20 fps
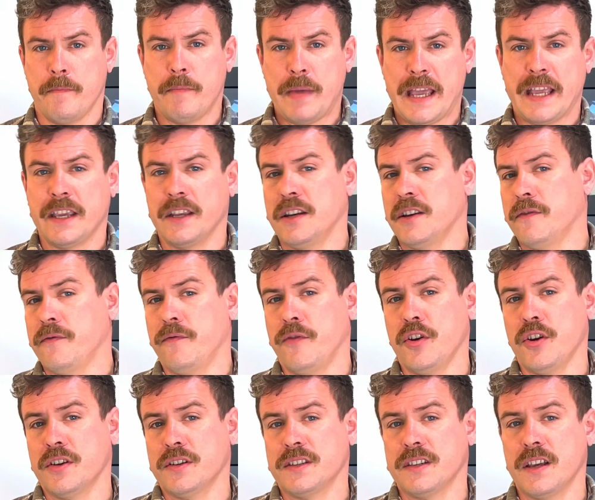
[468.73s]
pick an
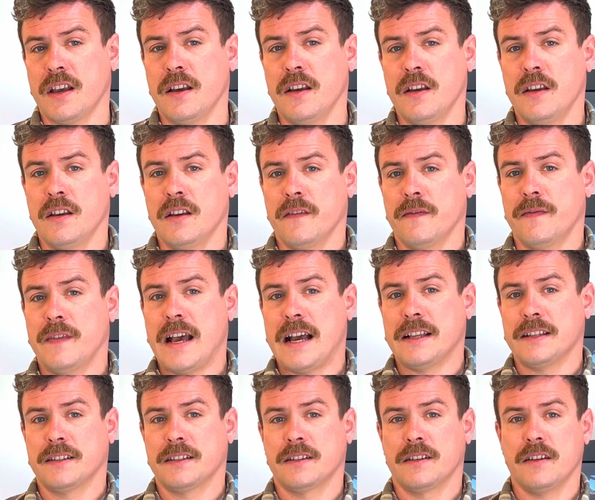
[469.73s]
inverter
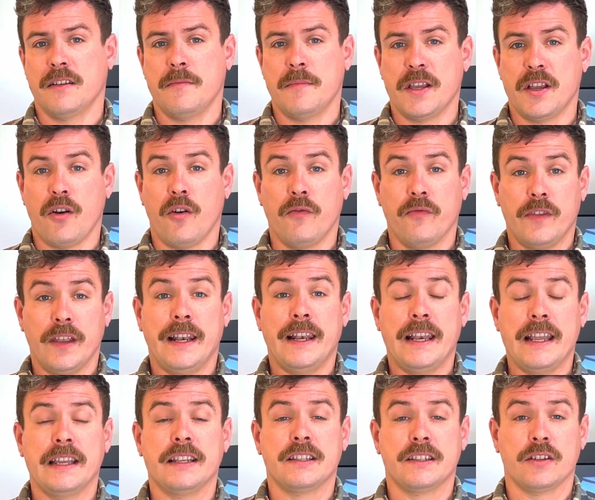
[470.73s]
that's going to be on the
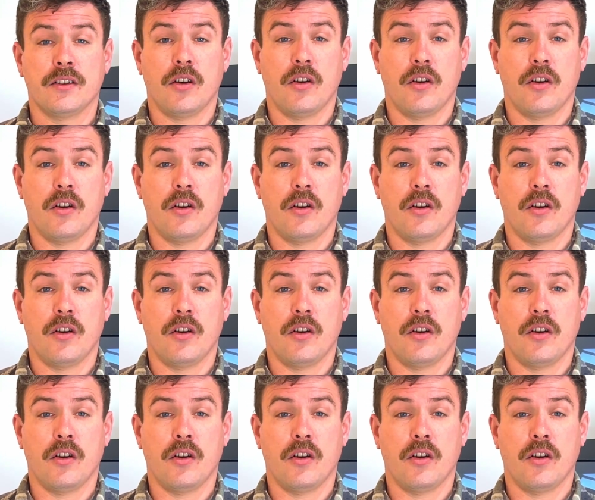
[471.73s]
list